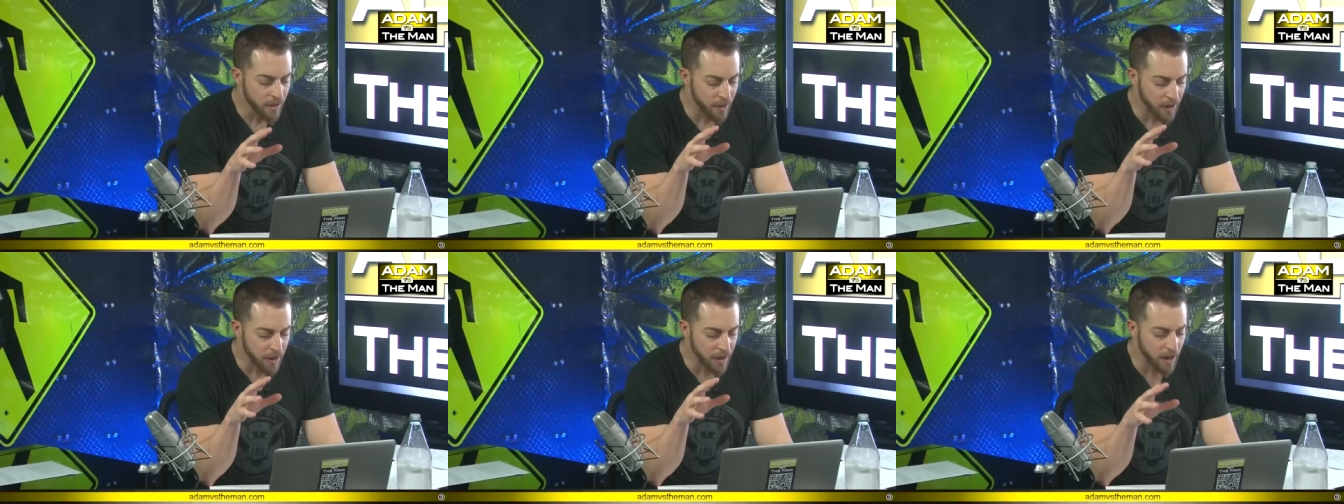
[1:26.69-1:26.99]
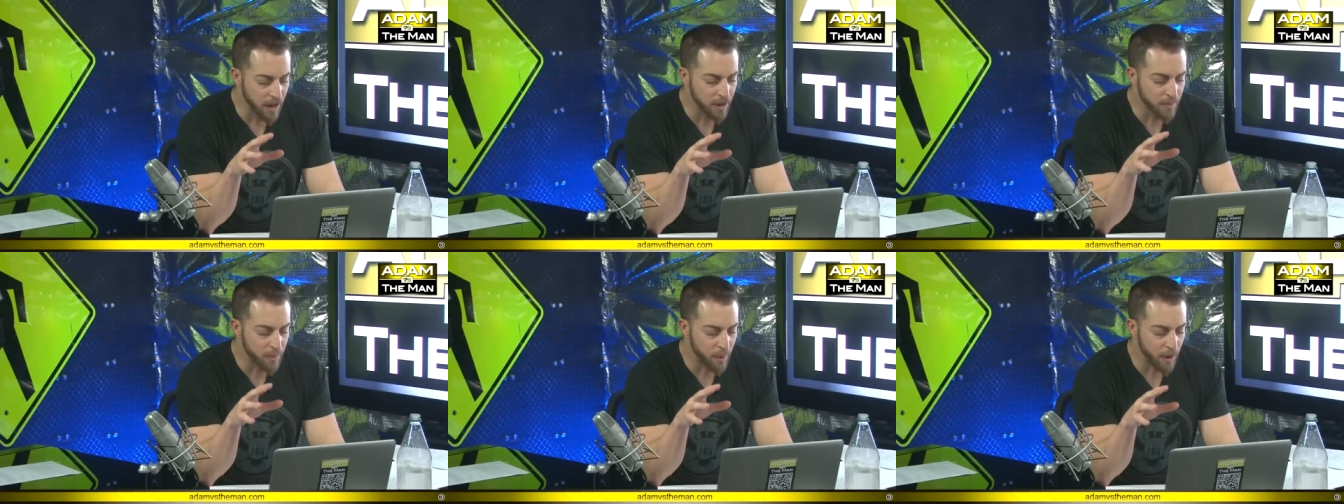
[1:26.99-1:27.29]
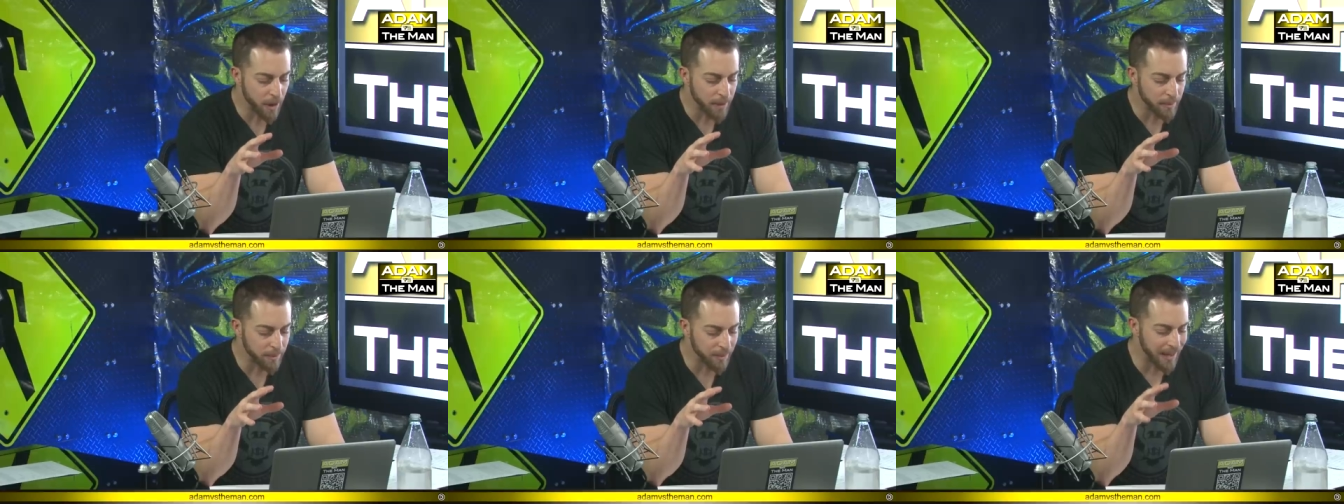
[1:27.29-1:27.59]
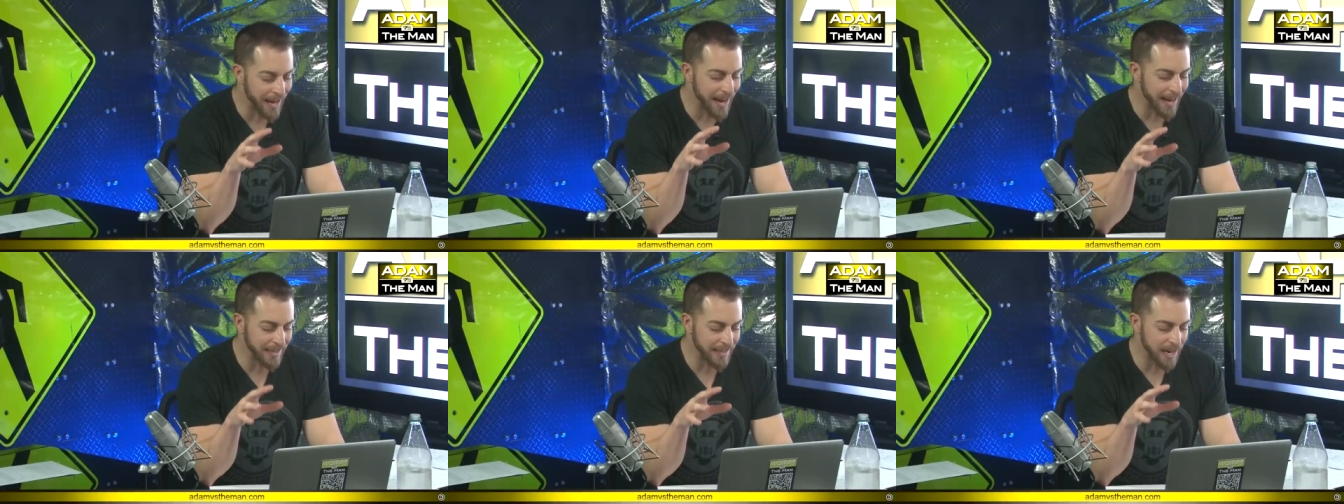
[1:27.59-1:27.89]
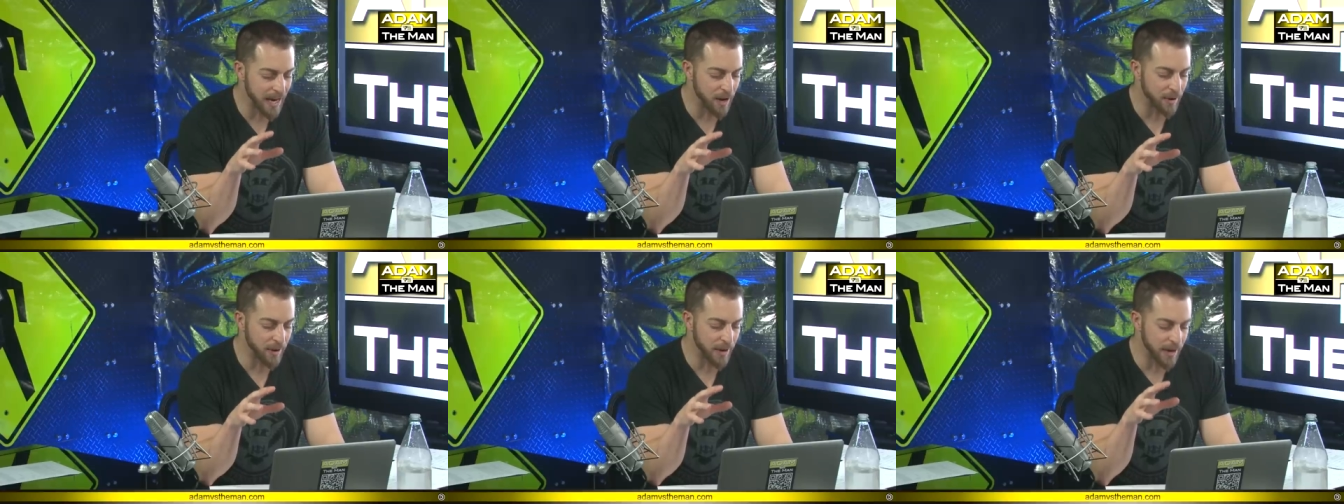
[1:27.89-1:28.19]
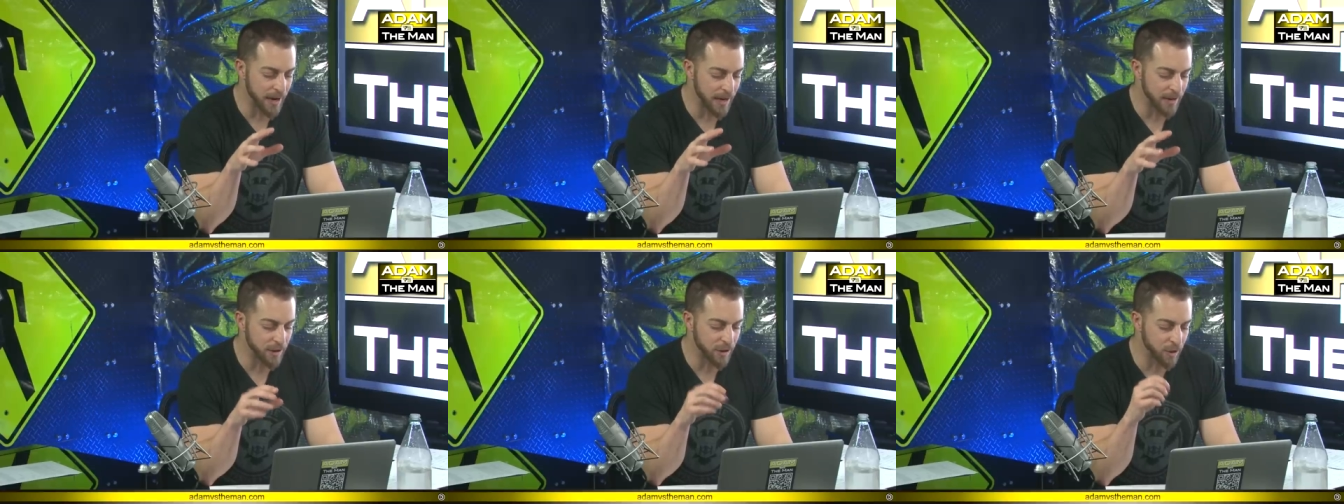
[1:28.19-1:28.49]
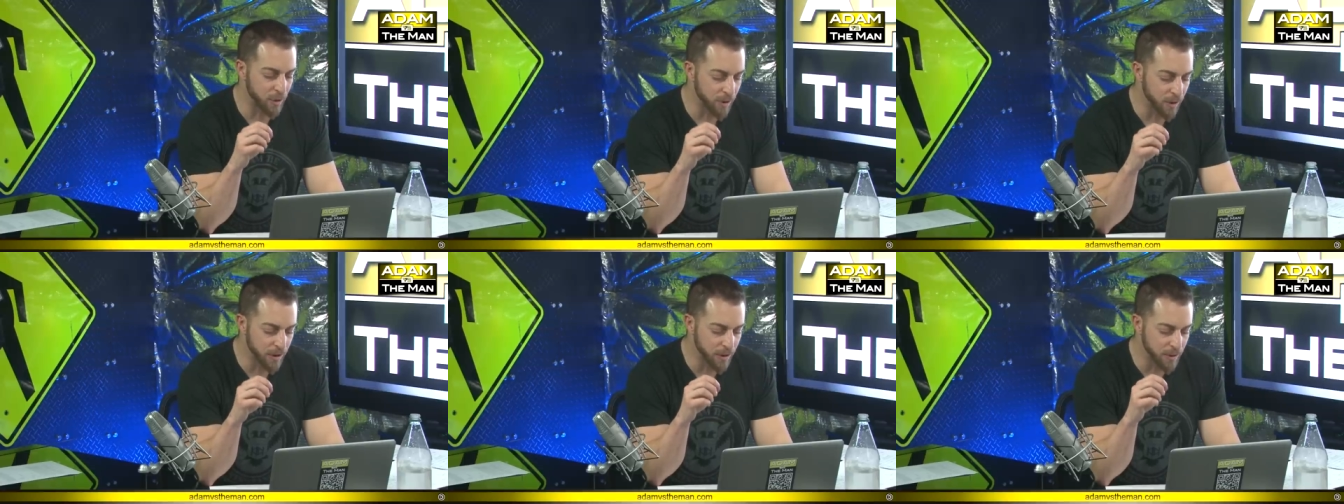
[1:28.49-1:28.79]
The young boy blacked out and has,
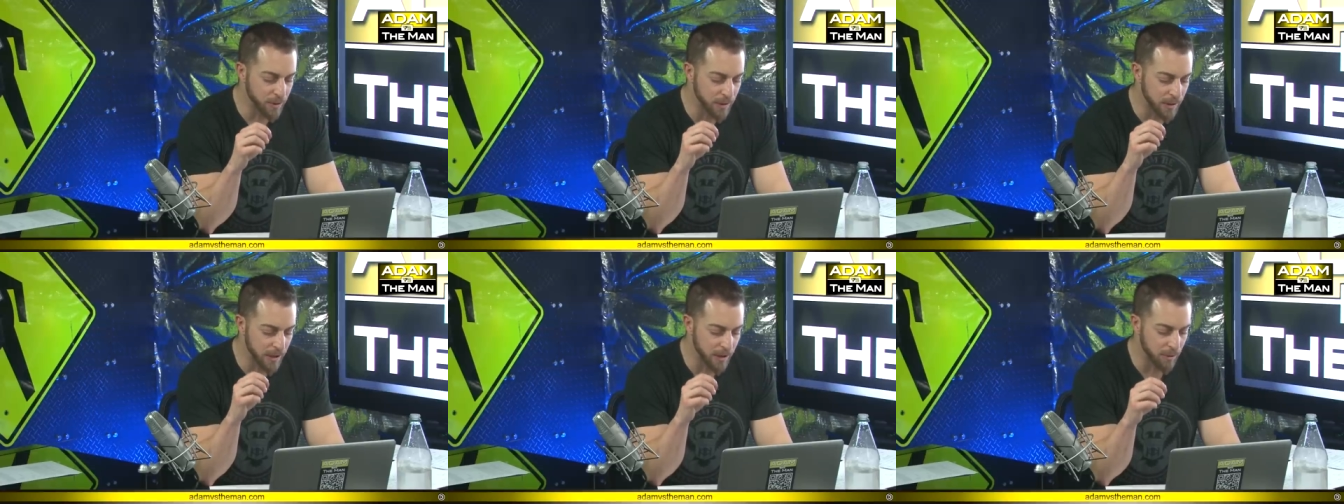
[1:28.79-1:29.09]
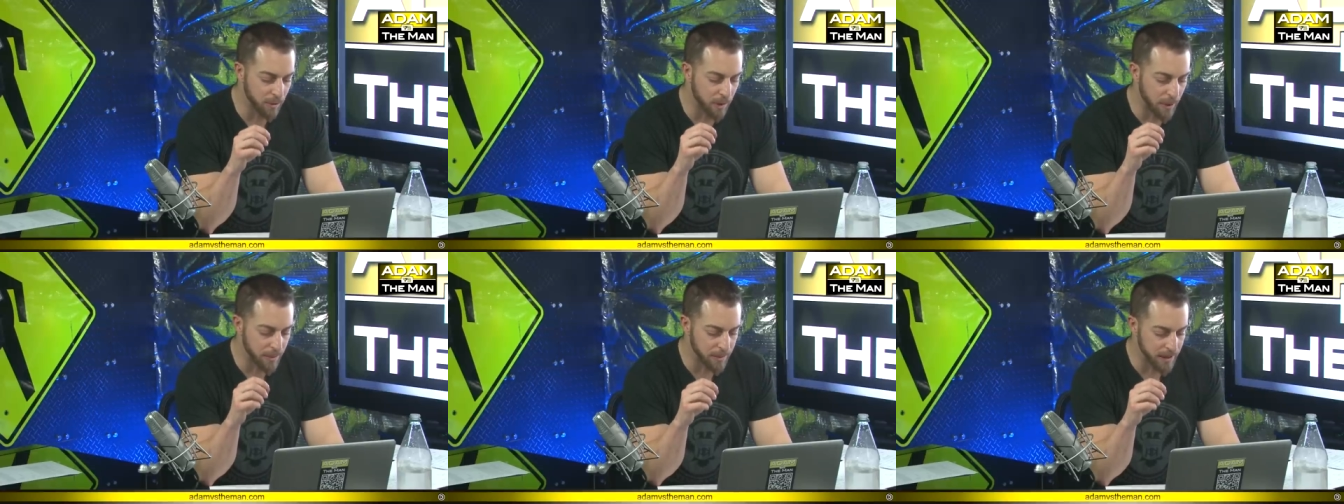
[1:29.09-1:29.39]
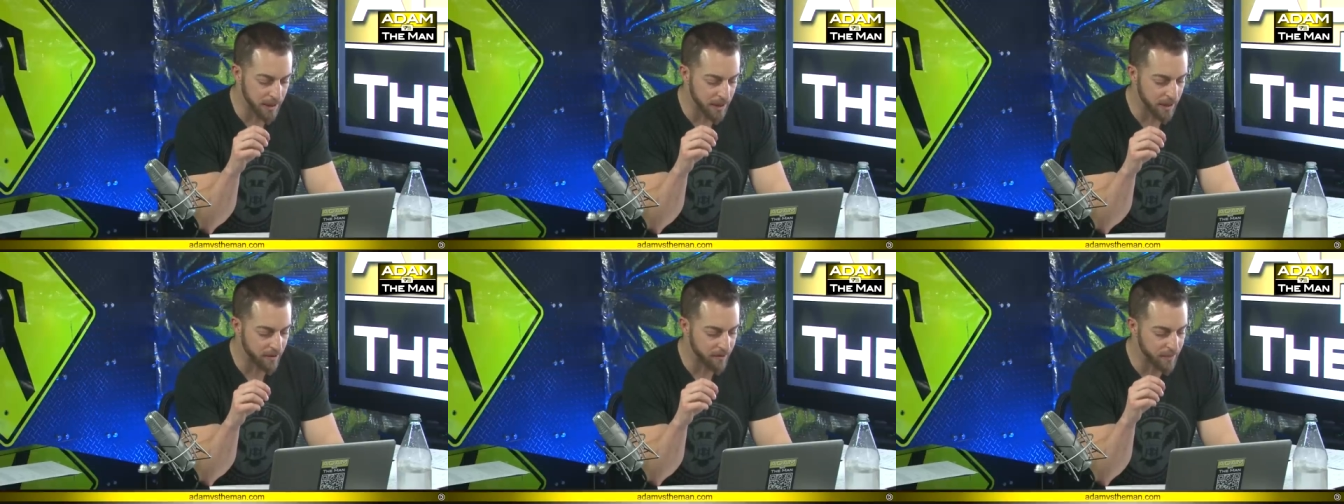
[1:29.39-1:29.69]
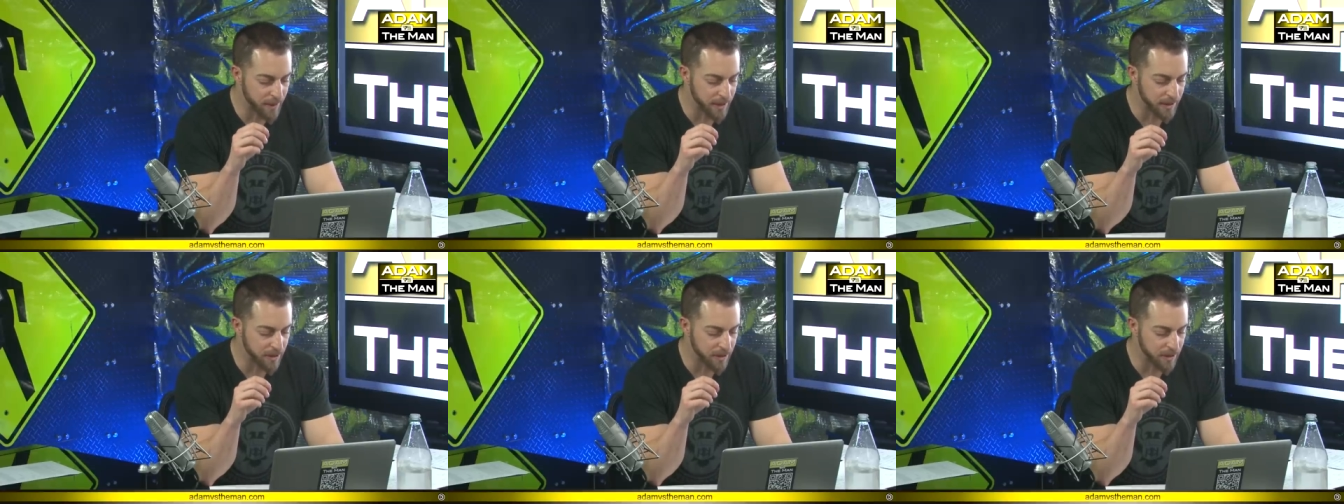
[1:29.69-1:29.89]
according to his legal representative,